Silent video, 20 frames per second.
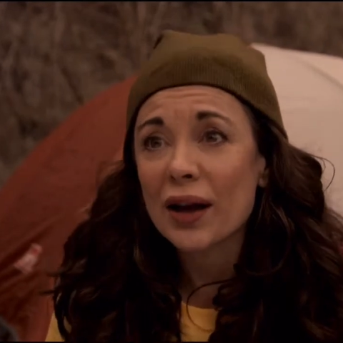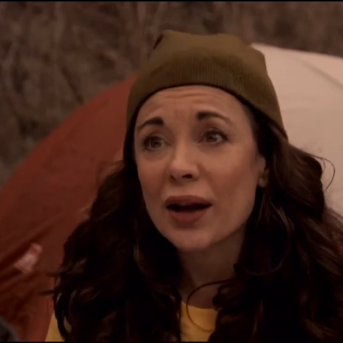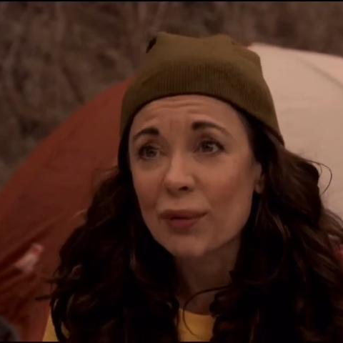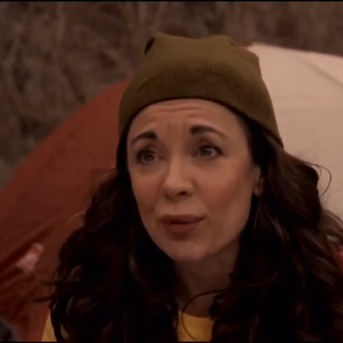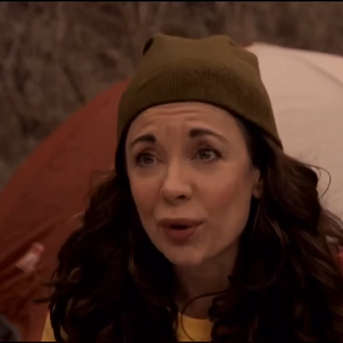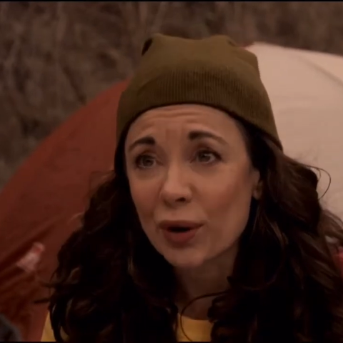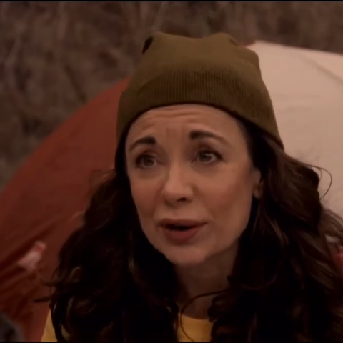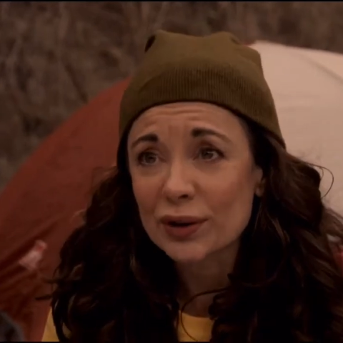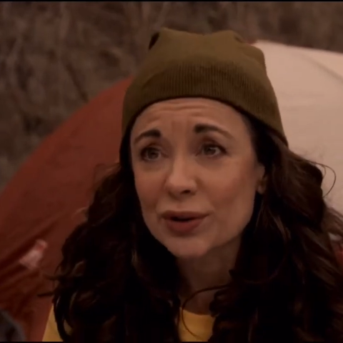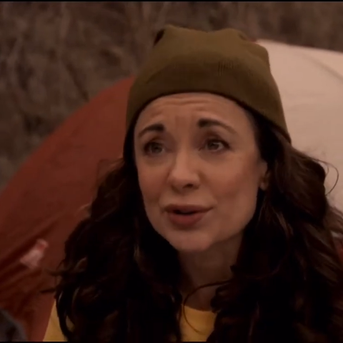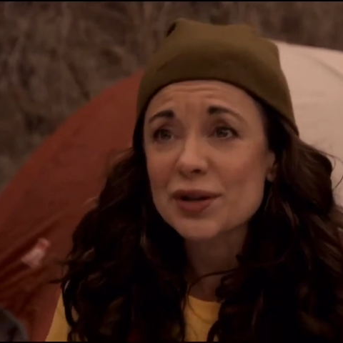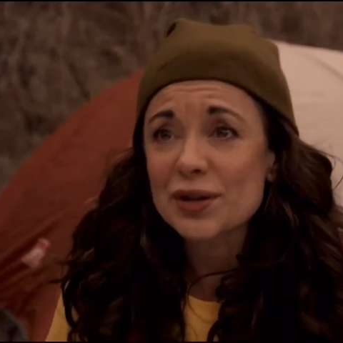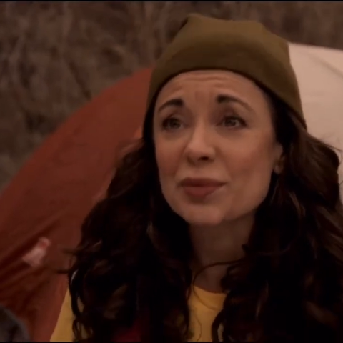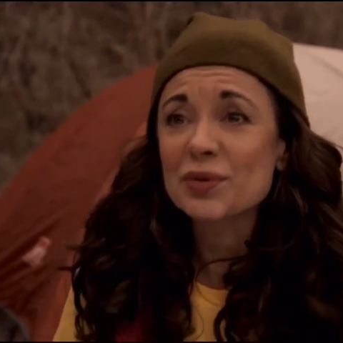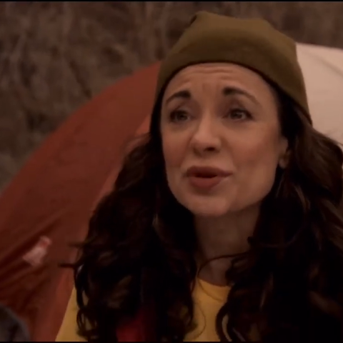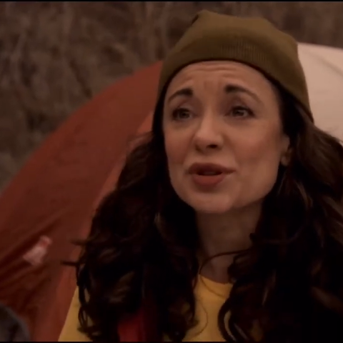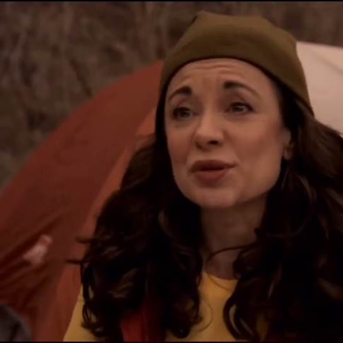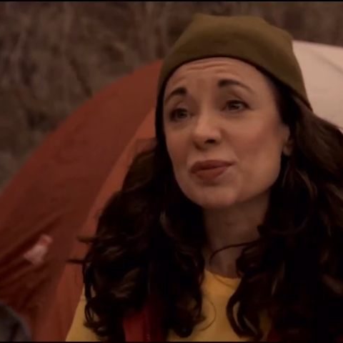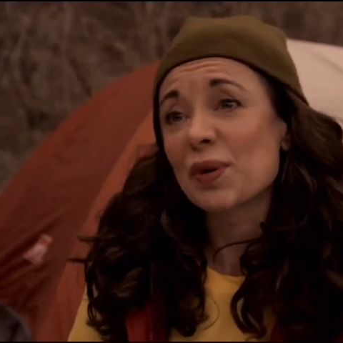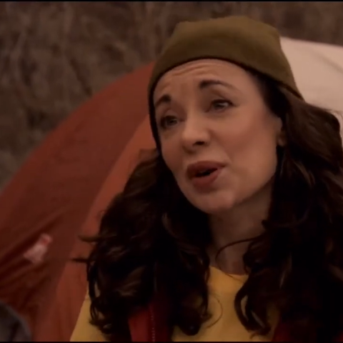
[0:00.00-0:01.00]
I brought a little
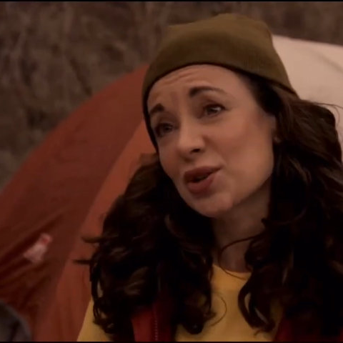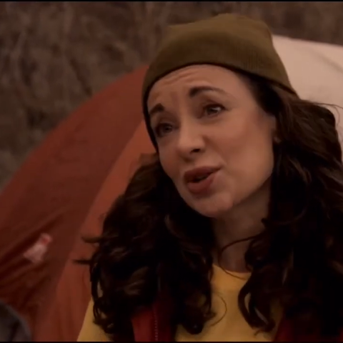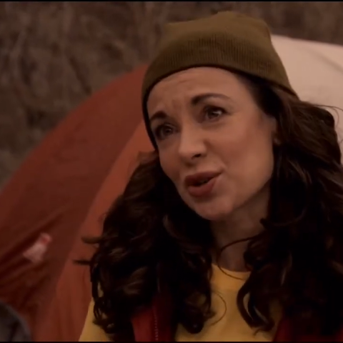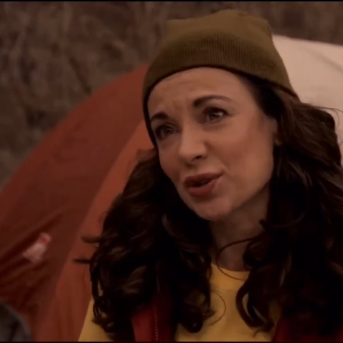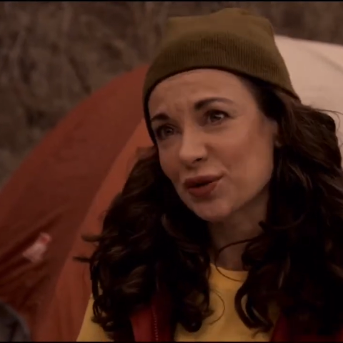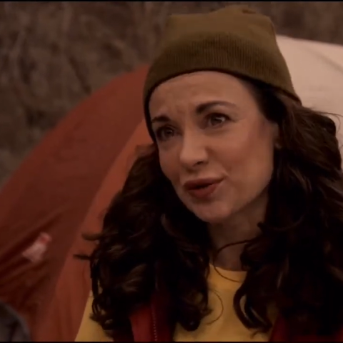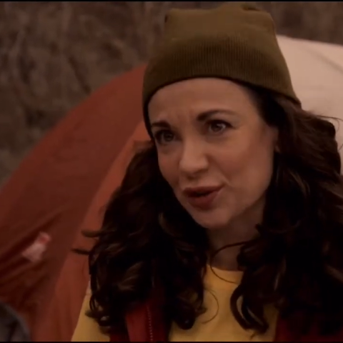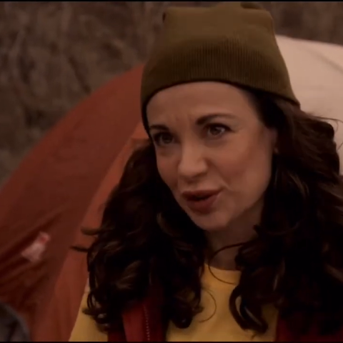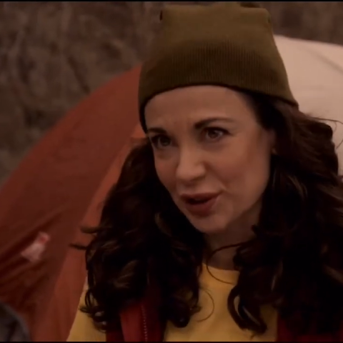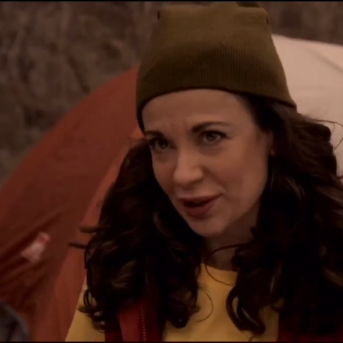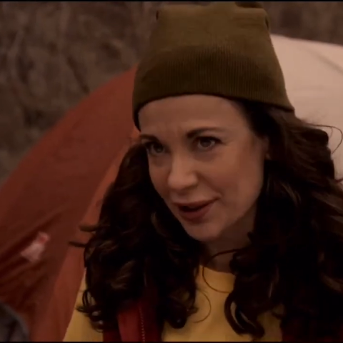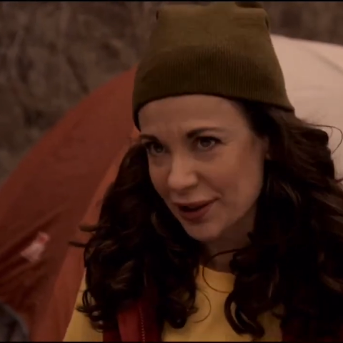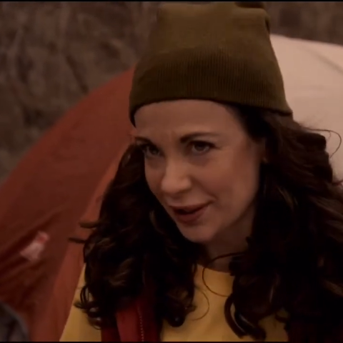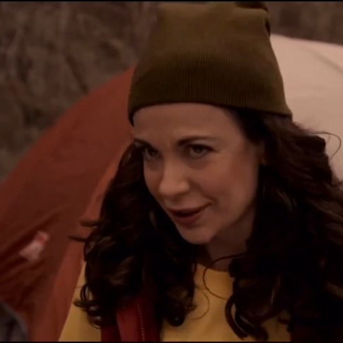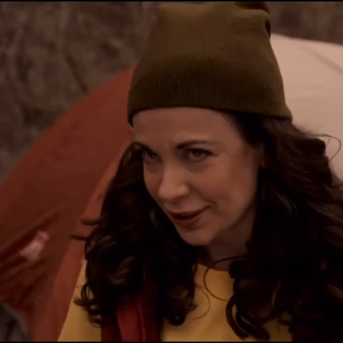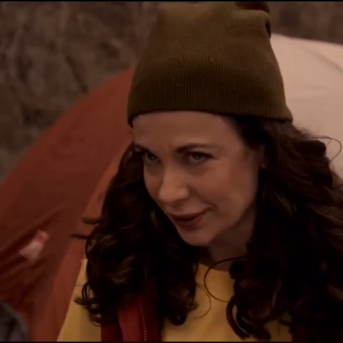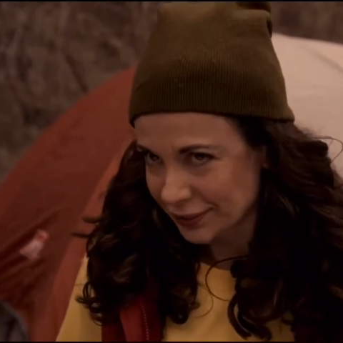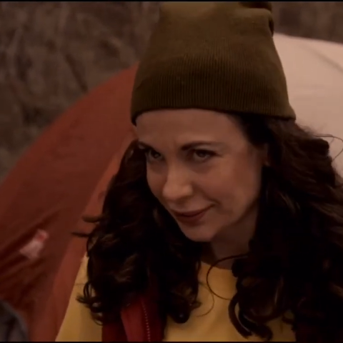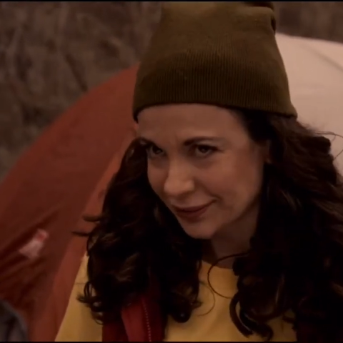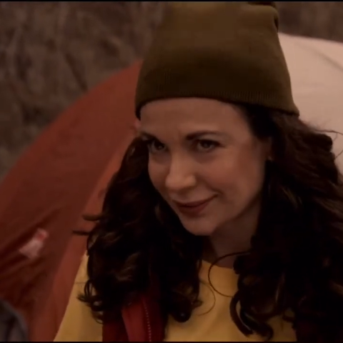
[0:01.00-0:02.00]
something special for later.
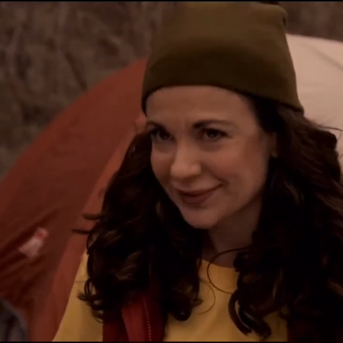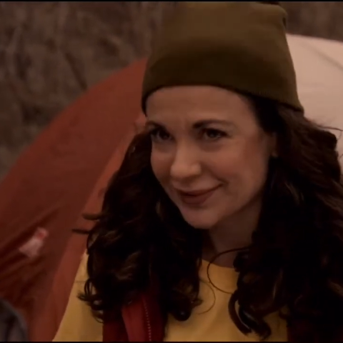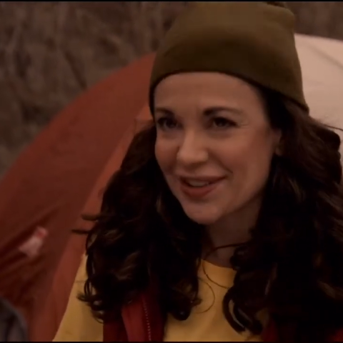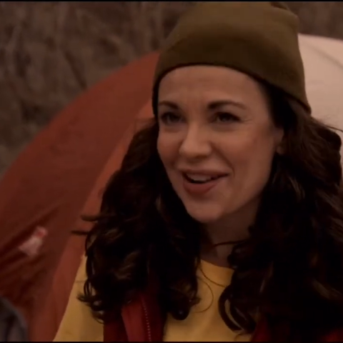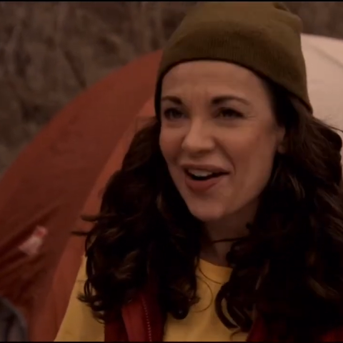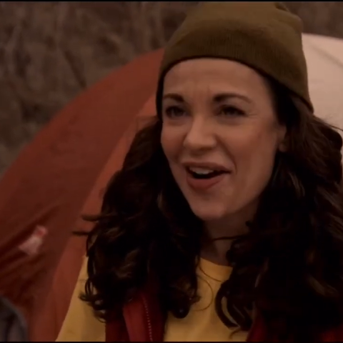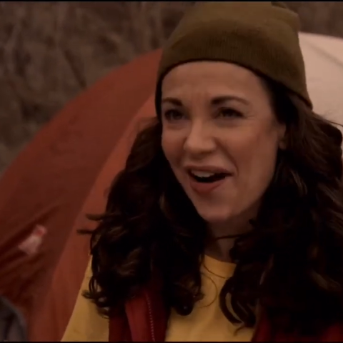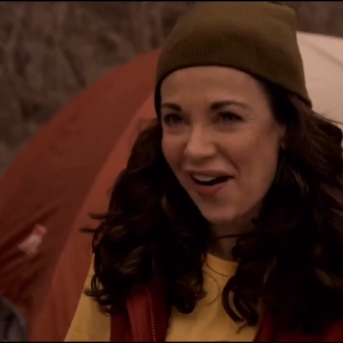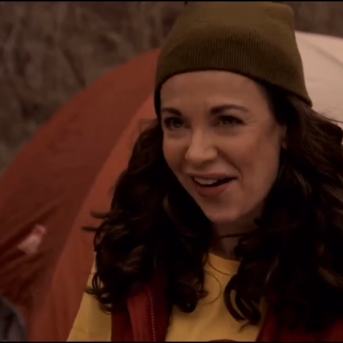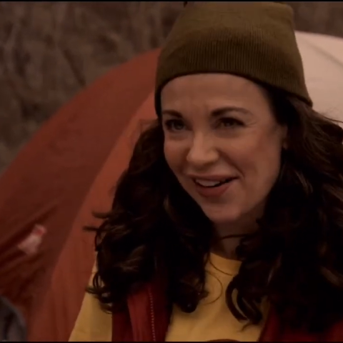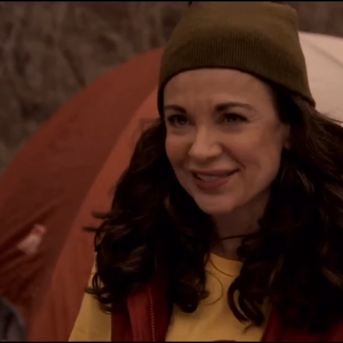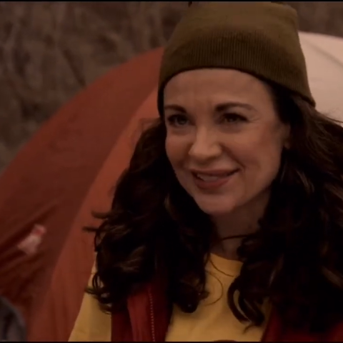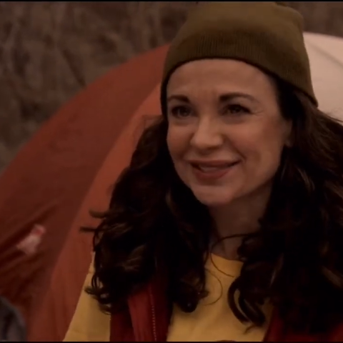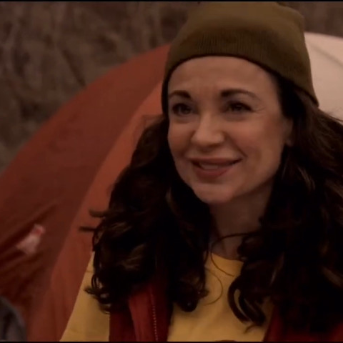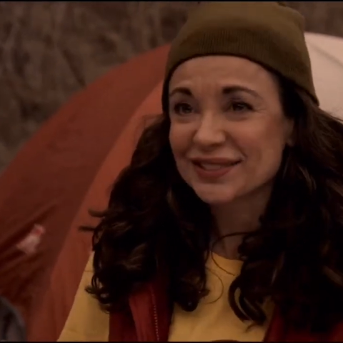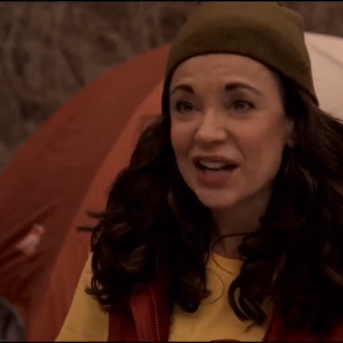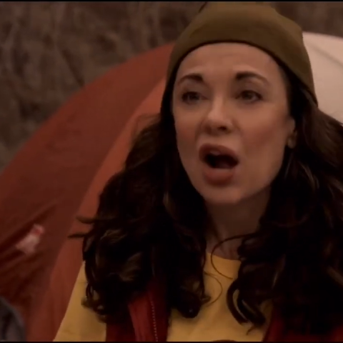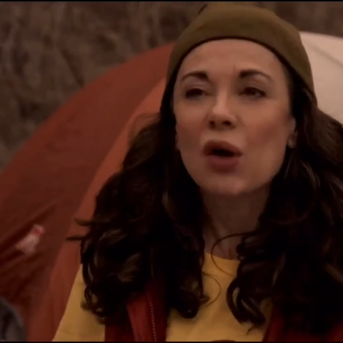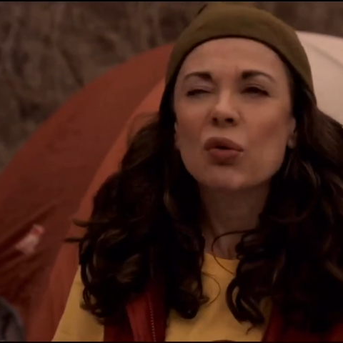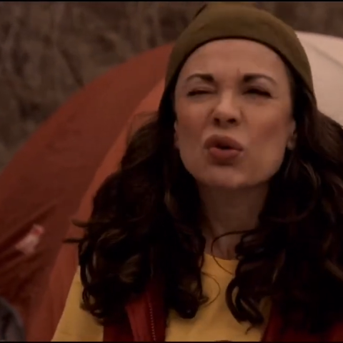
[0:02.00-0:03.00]

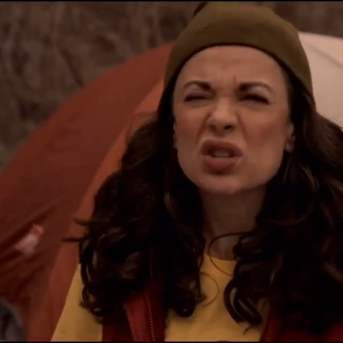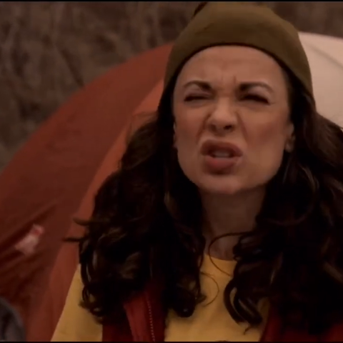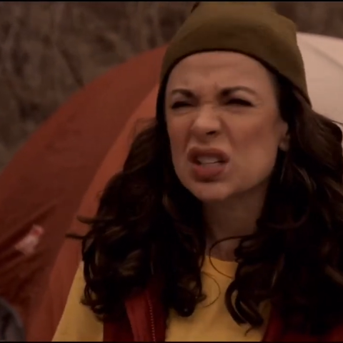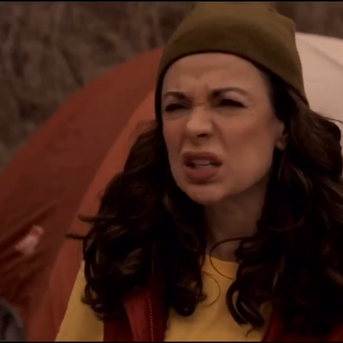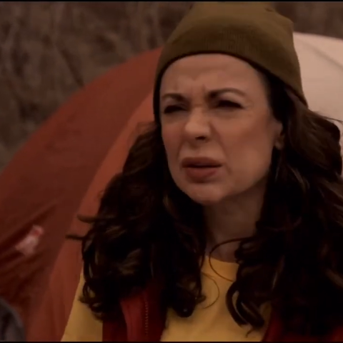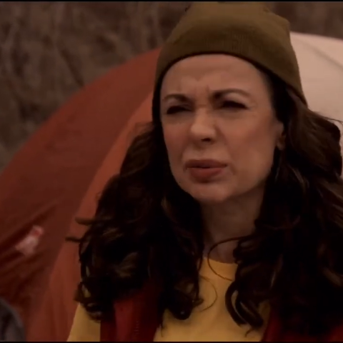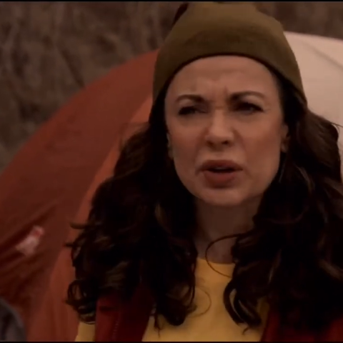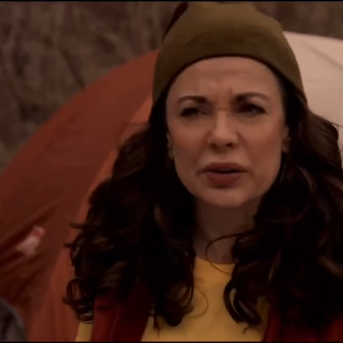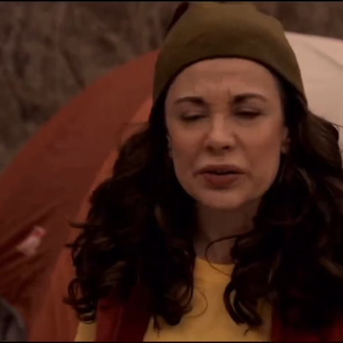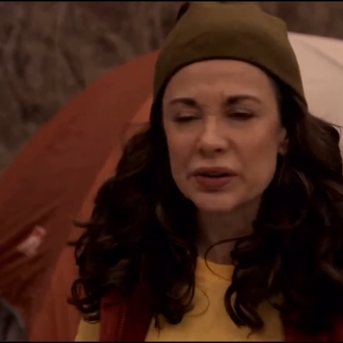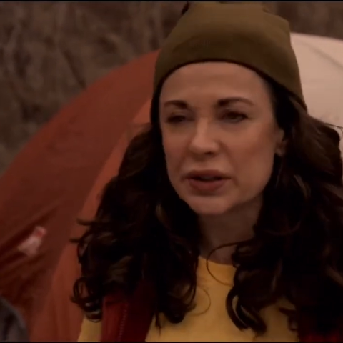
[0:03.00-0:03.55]
We'll just keep it on the